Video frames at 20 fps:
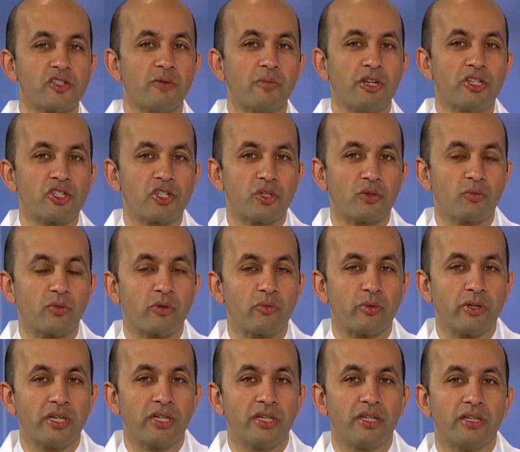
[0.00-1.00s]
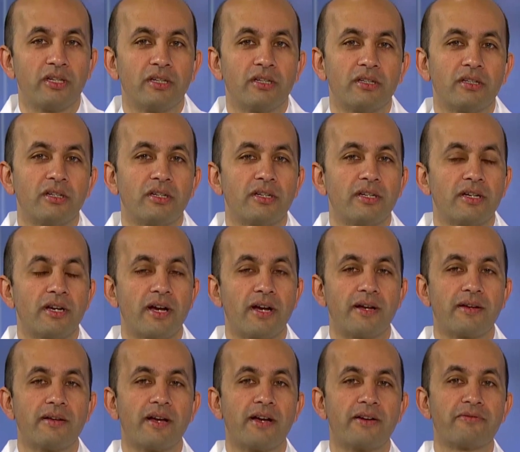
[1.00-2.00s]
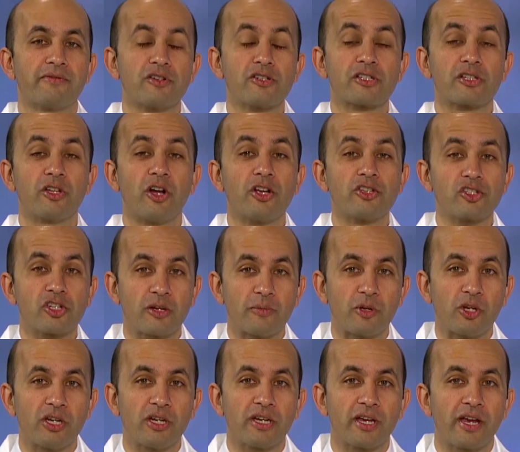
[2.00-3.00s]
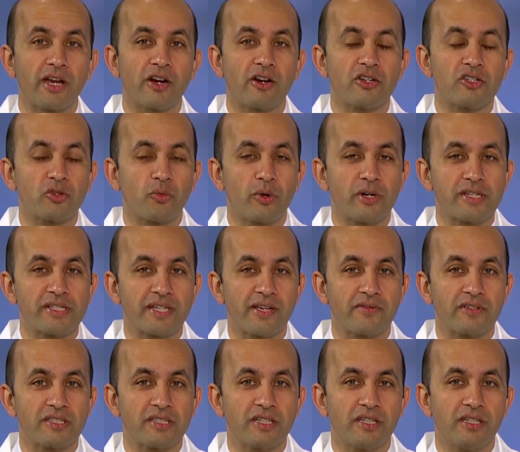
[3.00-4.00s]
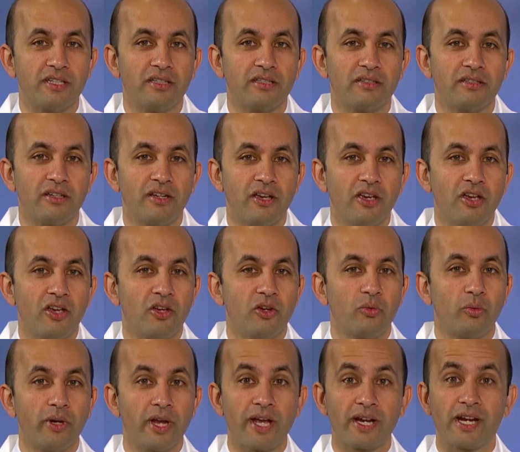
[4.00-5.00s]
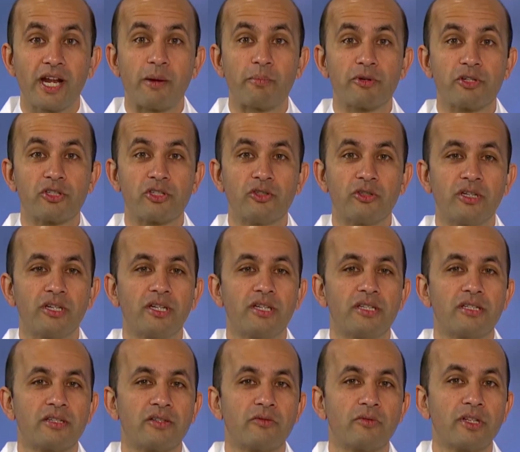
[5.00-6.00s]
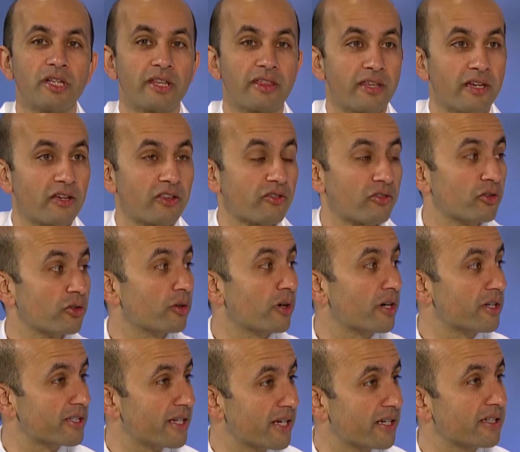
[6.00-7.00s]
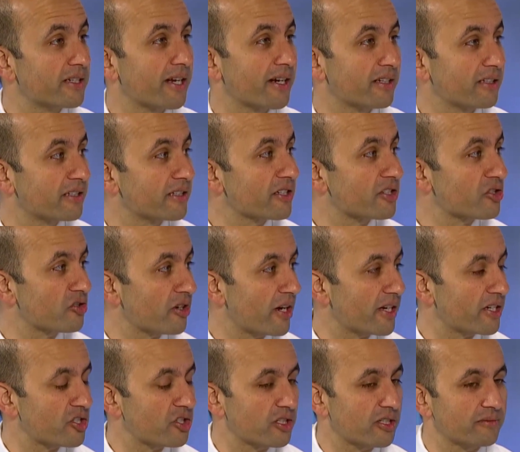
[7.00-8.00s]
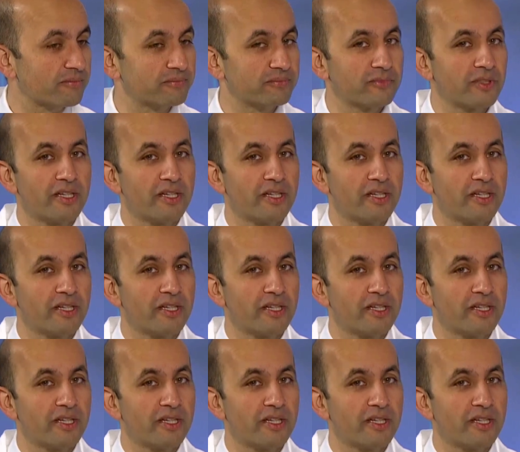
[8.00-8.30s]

you mentioned, when we uh, first launched community care in 2017, we had an opportunity to really think through our data and analytics strategy. Mm -hmm.